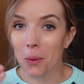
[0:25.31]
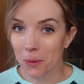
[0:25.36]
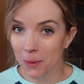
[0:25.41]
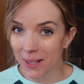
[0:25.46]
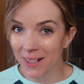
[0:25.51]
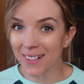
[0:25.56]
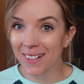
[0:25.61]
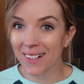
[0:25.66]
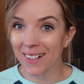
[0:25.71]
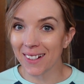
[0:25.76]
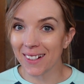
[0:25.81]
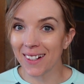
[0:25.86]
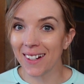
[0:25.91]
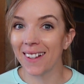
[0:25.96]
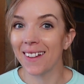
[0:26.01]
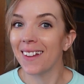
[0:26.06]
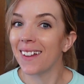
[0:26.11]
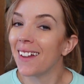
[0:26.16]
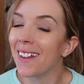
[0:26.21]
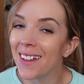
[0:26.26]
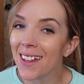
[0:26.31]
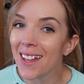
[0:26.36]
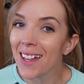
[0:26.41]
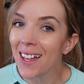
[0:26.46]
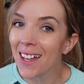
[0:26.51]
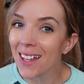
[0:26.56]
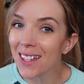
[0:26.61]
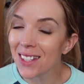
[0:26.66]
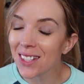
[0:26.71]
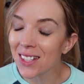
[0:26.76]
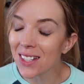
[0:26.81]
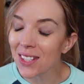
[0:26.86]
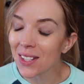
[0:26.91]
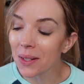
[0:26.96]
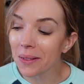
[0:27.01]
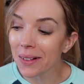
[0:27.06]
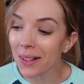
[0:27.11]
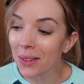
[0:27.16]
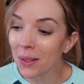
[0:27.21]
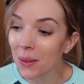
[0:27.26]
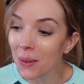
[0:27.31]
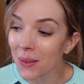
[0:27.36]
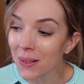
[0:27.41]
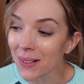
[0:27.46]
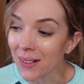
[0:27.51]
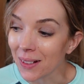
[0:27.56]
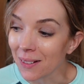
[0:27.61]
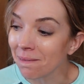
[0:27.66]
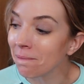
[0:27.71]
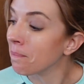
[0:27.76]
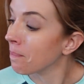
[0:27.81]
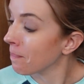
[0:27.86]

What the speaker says: winter, is just around the corner.